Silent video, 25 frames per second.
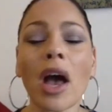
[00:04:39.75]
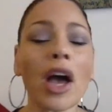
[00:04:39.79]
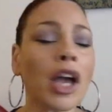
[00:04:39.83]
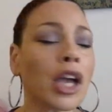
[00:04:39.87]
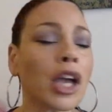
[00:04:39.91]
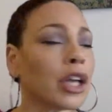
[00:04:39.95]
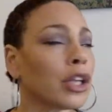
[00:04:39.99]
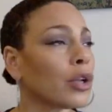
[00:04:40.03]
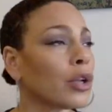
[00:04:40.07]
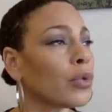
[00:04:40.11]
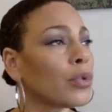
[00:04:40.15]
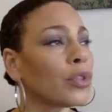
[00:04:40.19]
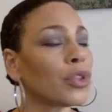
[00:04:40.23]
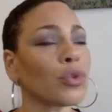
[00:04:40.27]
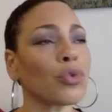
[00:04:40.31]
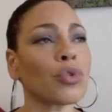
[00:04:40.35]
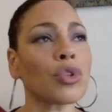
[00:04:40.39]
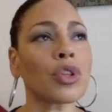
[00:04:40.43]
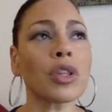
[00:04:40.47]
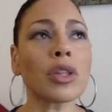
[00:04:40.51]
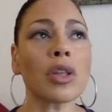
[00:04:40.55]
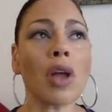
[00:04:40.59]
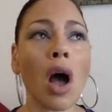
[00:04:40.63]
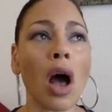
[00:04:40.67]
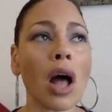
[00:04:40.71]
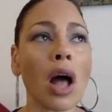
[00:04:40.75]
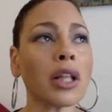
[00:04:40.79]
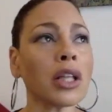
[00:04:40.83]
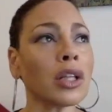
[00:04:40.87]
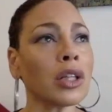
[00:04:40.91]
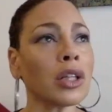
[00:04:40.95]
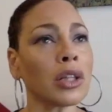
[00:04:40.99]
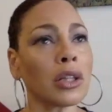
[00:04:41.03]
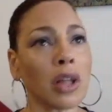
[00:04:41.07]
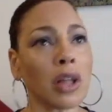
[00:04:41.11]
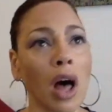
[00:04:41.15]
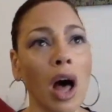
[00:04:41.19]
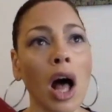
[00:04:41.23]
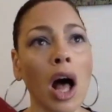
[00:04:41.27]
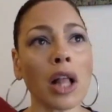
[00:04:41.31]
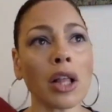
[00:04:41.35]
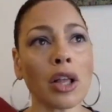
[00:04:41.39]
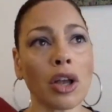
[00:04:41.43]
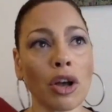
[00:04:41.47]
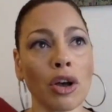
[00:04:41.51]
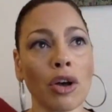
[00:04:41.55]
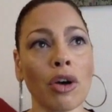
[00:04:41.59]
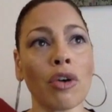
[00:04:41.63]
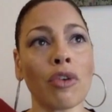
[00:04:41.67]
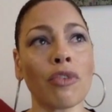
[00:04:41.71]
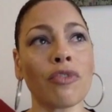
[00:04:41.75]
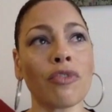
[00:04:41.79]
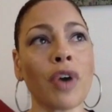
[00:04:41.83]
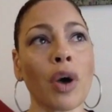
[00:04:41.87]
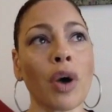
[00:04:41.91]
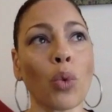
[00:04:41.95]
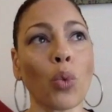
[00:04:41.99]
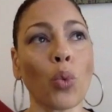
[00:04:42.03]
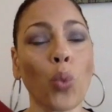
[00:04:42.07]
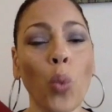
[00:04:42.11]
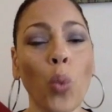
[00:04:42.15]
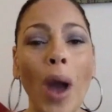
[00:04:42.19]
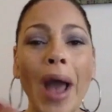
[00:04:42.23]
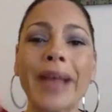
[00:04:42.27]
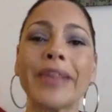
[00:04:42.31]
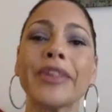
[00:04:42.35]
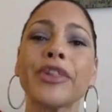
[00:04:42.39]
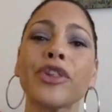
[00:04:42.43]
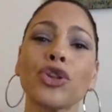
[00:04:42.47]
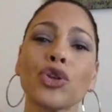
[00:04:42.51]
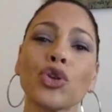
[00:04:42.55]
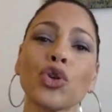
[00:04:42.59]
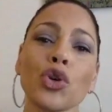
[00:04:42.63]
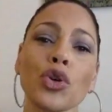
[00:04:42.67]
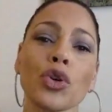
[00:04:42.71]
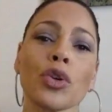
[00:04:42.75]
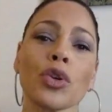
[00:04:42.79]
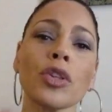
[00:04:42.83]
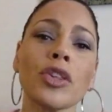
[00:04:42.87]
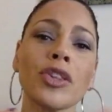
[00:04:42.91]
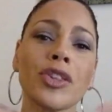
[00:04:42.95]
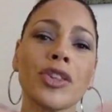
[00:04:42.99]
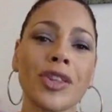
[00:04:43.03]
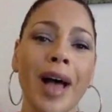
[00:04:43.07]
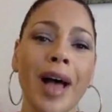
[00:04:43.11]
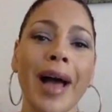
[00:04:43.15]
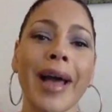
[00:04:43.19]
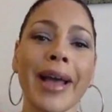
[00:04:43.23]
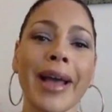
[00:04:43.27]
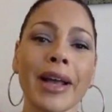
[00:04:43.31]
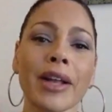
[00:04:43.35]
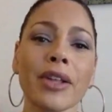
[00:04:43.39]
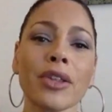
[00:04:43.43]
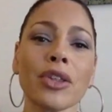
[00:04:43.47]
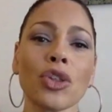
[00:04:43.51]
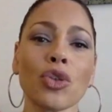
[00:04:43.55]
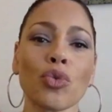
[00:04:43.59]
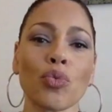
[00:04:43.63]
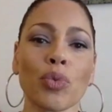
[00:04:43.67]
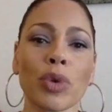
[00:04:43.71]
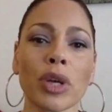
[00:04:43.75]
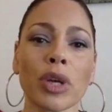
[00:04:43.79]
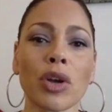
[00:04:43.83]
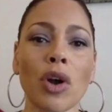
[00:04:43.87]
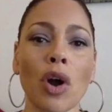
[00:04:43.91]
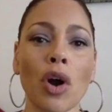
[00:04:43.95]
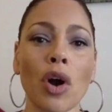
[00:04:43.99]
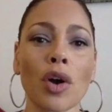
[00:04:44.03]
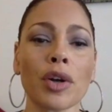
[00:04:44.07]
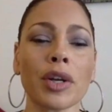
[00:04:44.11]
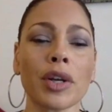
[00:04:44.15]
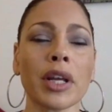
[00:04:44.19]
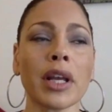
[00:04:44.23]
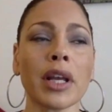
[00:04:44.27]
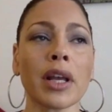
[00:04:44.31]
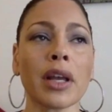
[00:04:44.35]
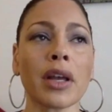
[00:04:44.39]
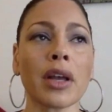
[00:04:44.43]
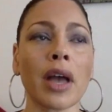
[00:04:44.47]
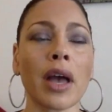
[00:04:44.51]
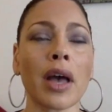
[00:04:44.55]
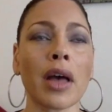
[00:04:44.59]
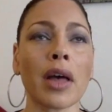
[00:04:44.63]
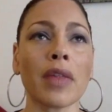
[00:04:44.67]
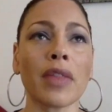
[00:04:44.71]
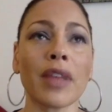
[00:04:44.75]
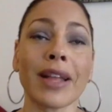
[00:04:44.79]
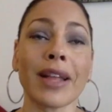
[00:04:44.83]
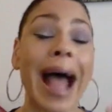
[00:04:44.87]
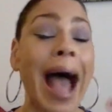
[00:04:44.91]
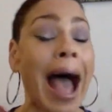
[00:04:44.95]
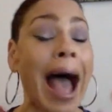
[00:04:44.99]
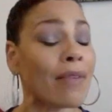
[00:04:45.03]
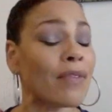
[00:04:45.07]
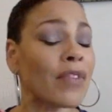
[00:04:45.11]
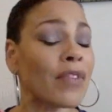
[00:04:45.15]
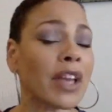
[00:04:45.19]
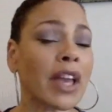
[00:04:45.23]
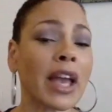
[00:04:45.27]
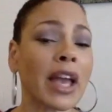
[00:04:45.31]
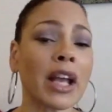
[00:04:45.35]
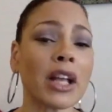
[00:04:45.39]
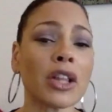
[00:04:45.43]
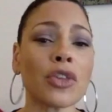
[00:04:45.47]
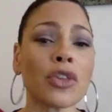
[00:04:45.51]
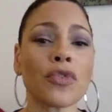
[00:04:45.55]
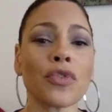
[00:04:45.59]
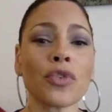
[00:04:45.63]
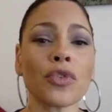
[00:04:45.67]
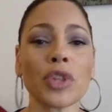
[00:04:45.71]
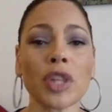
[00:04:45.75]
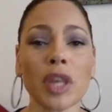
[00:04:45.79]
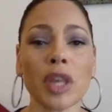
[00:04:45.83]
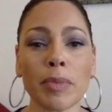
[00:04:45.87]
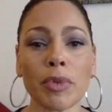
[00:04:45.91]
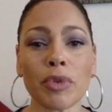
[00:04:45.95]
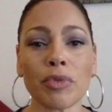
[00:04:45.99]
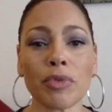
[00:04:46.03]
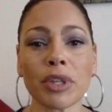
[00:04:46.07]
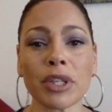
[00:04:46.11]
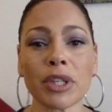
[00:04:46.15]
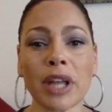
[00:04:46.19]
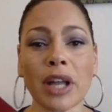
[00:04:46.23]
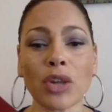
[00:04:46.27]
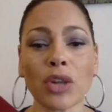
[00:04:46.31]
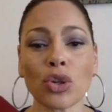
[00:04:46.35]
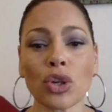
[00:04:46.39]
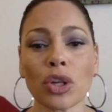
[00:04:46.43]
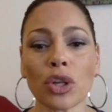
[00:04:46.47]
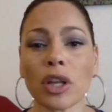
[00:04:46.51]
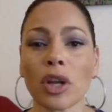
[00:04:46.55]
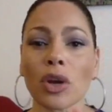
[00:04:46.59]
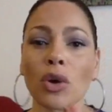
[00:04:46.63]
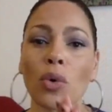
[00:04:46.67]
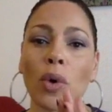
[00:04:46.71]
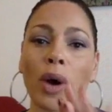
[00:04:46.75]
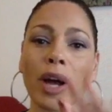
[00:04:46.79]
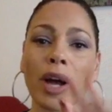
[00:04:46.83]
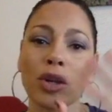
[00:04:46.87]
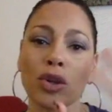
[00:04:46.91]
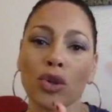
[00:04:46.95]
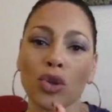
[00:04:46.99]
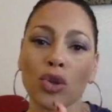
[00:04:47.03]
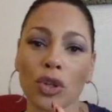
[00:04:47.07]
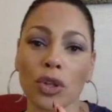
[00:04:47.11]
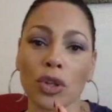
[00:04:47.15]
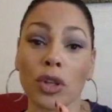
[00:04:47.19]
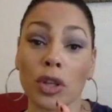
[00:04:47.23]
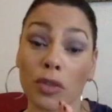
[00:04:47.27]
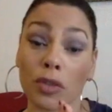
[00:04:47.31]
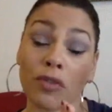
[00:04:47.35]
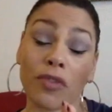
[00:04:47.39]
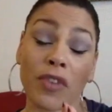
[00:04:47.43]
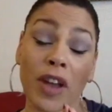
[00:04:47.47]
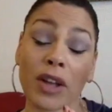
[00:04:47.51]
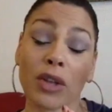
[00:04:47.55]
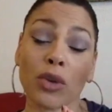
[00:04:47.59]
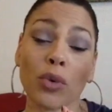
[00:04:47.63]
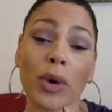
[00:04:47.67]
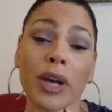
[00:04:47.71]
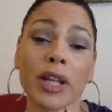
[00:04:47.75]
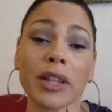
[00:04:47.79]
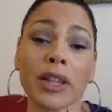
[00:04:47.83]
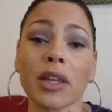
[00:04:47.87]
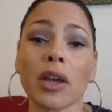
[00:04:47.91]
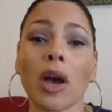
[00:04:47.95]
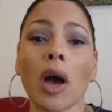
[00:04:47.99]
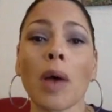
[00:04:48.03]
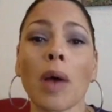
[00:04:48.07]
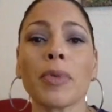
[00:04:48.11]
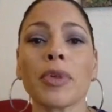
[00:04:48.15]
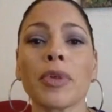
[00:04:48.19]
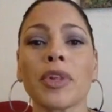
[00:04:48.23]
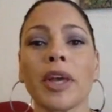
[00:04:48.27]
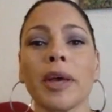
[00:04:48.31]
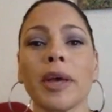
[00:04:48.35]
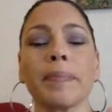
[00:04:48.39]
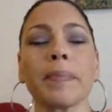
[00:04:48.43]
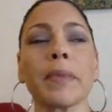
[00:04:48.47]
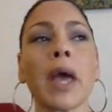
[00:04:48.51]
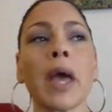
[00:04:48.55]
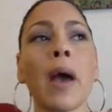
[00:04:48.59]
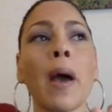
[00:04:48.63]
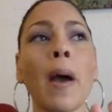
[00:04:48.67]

You know, there's not a lot of Western science regarding that advocates for semen retention, and in fact, quite the opposite.